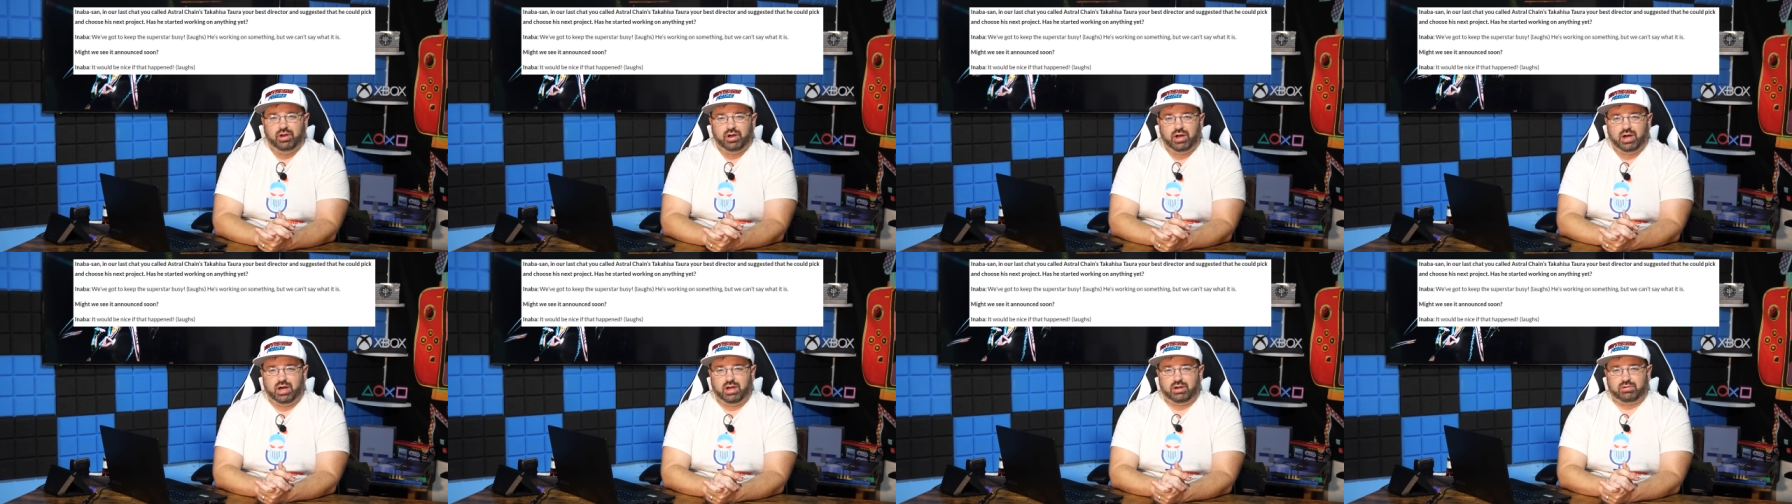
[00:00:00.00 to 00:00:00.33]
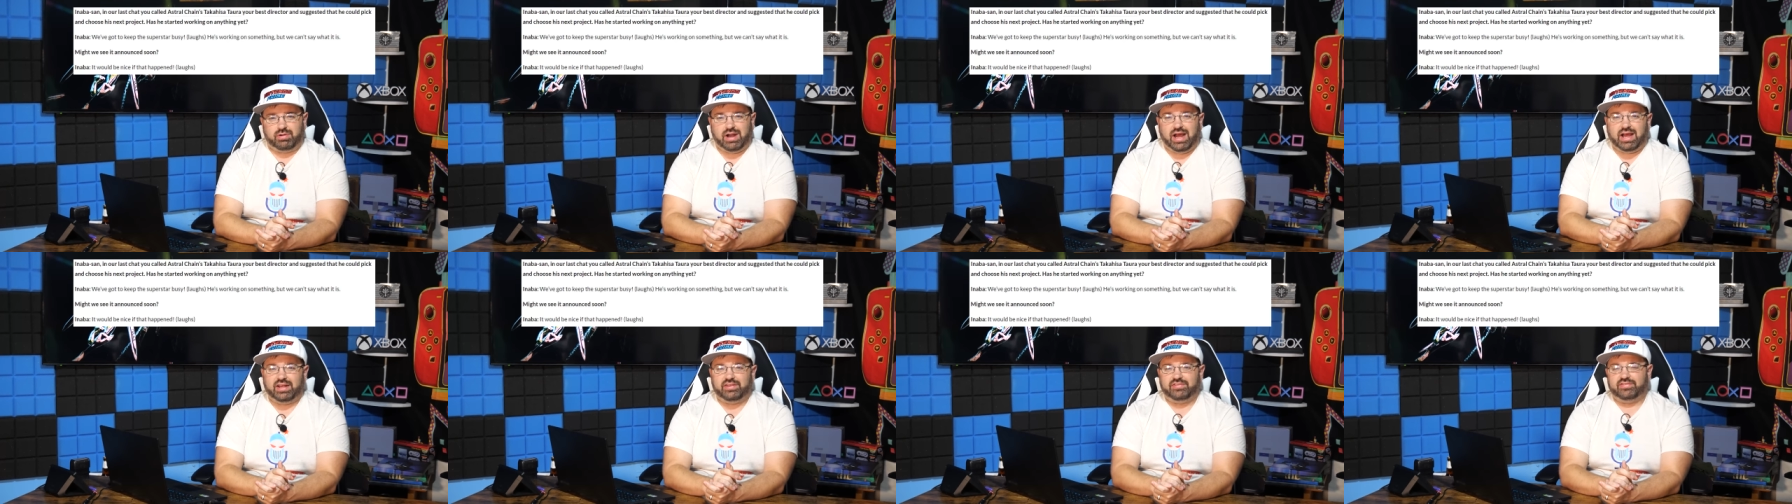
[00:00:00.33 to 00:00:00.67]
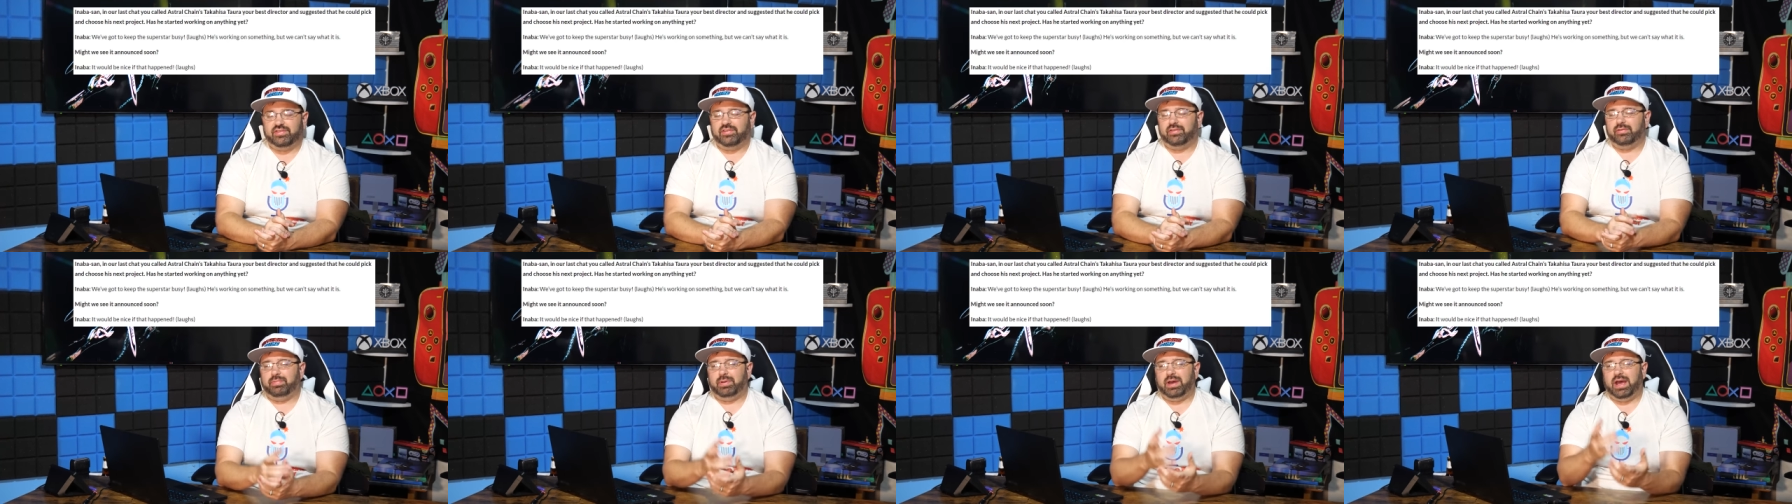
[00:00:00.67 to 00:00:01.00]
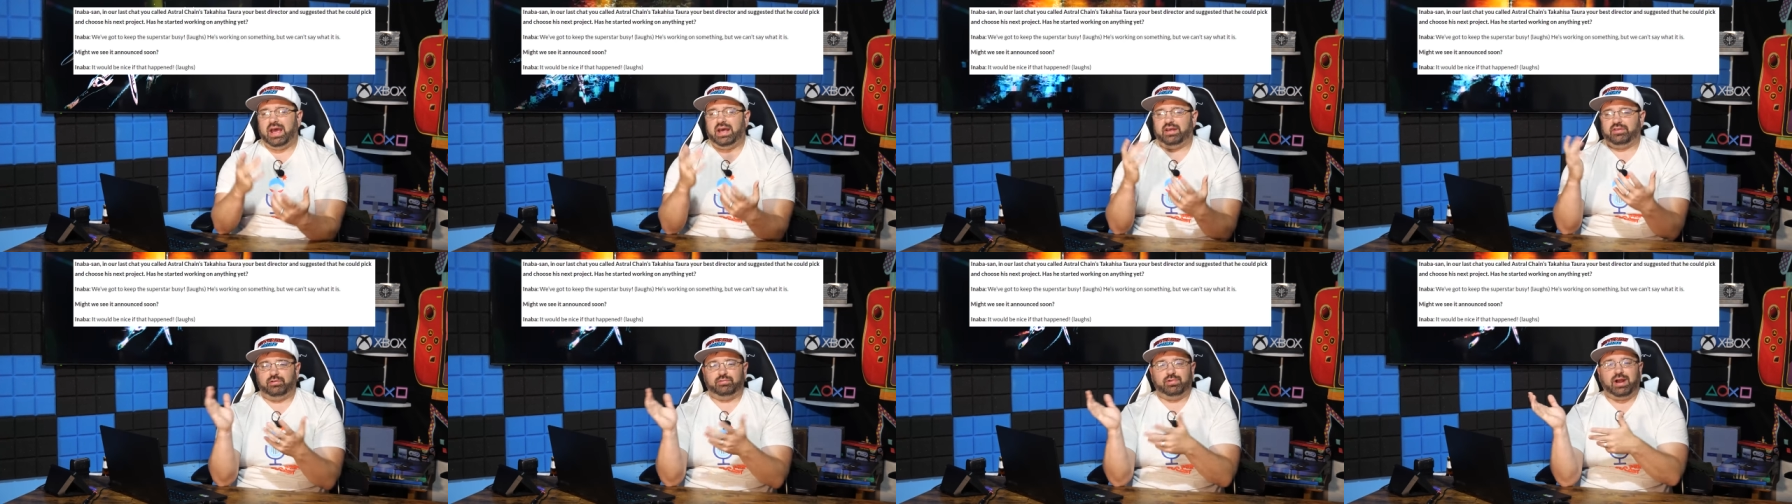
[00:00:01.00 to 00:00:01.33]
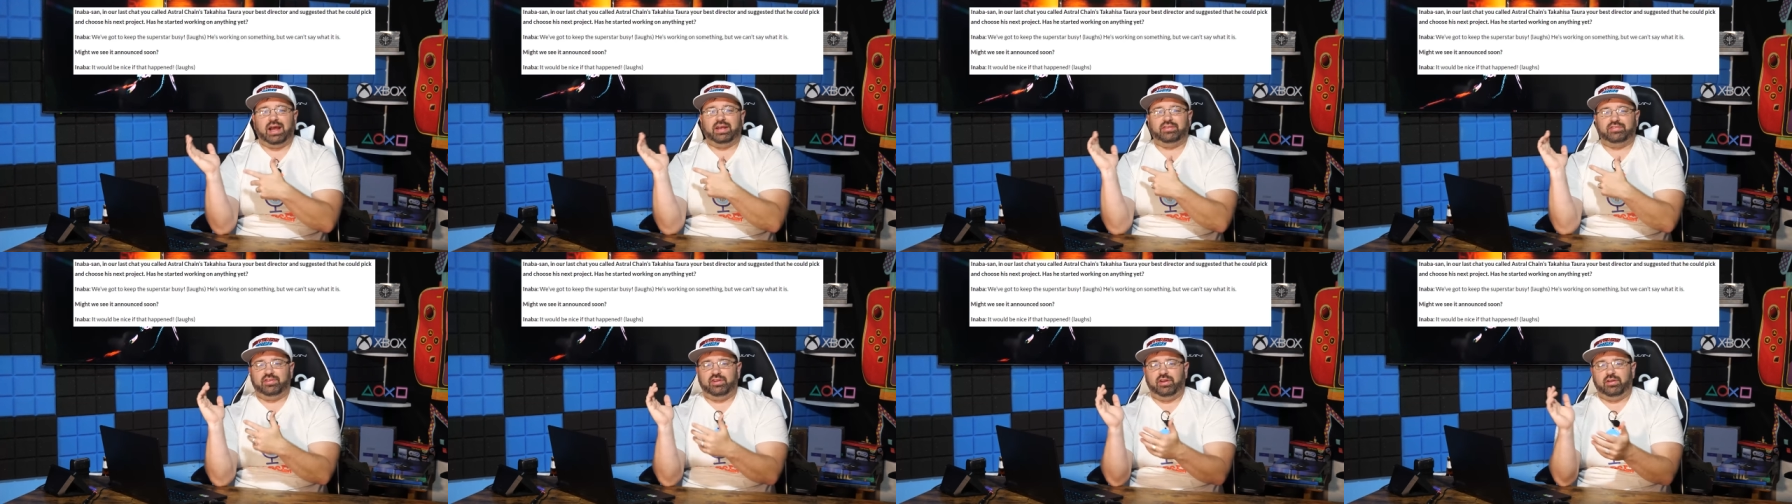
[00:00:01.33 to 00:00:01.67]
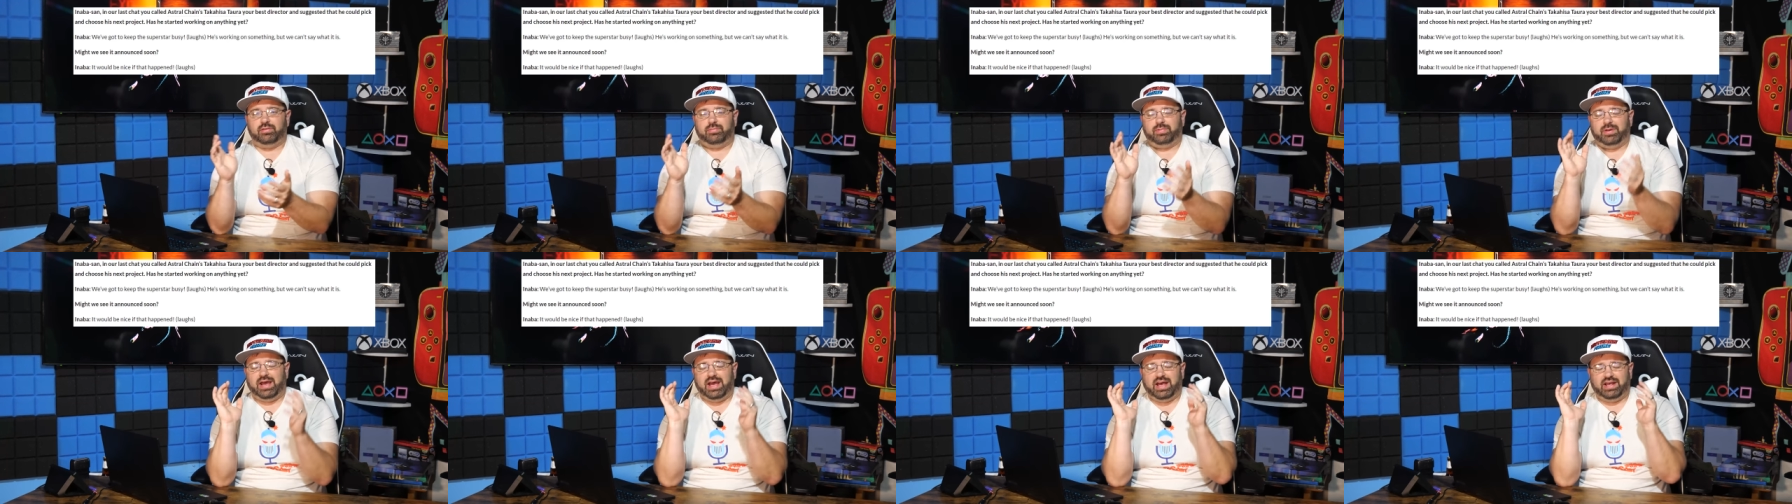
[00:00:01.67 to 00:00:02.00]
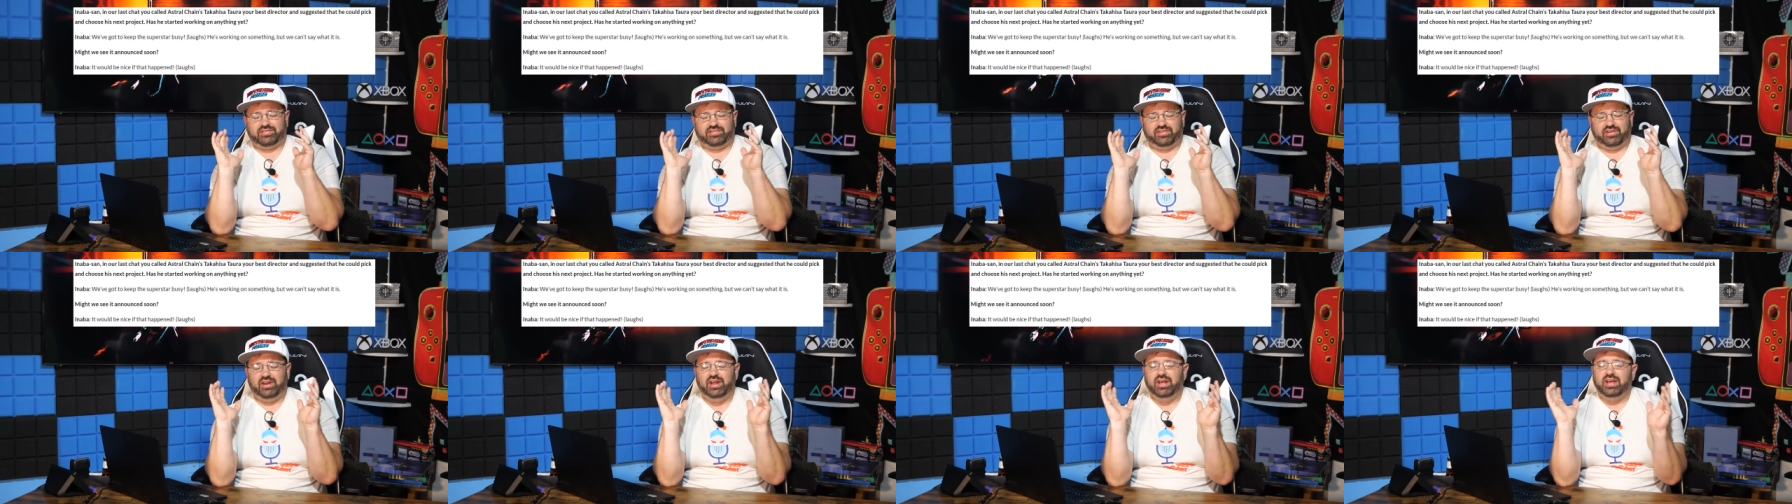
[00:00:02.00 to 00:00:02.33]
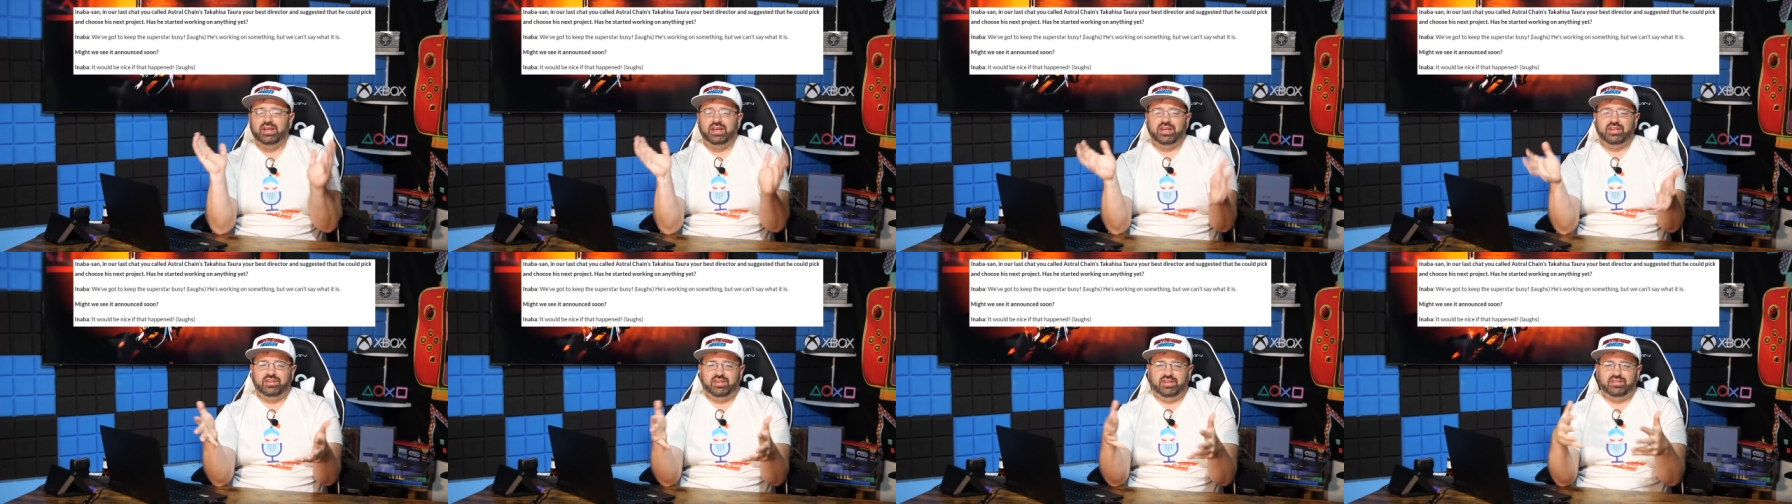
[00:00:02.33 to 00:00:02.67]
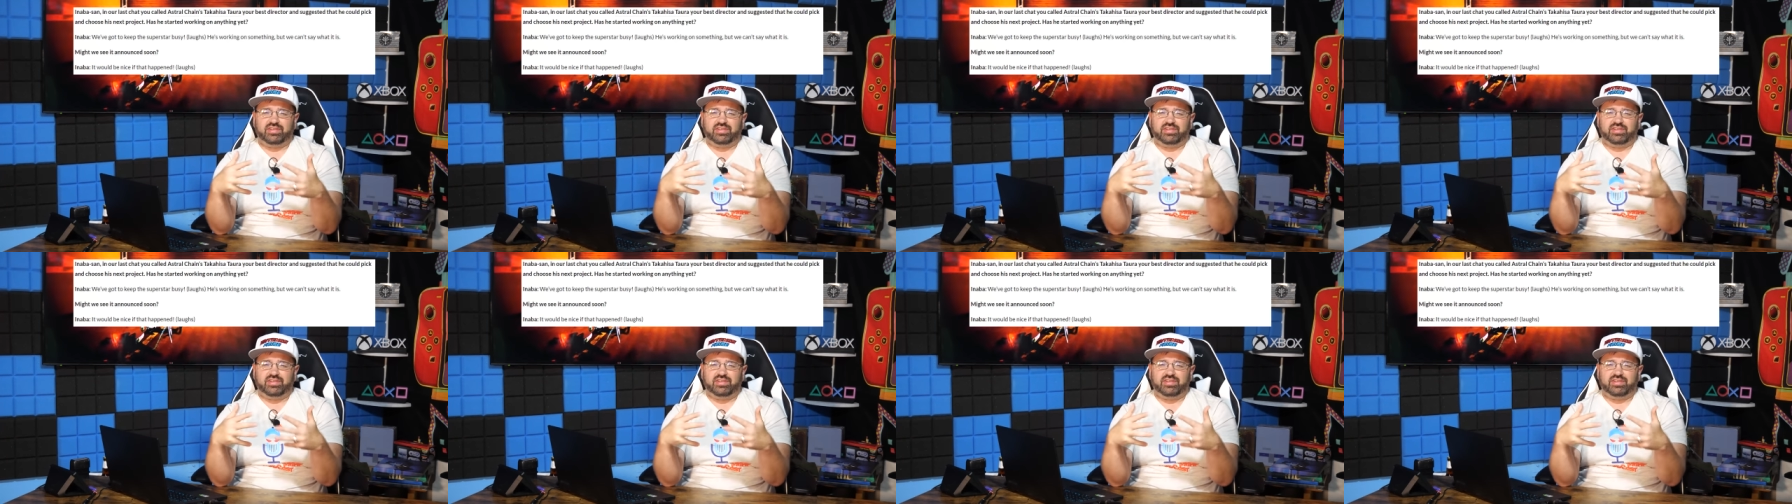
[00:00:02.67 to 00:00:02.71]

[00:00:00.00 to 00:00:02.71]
Uh, Rise in the past, Rising in the past, and he,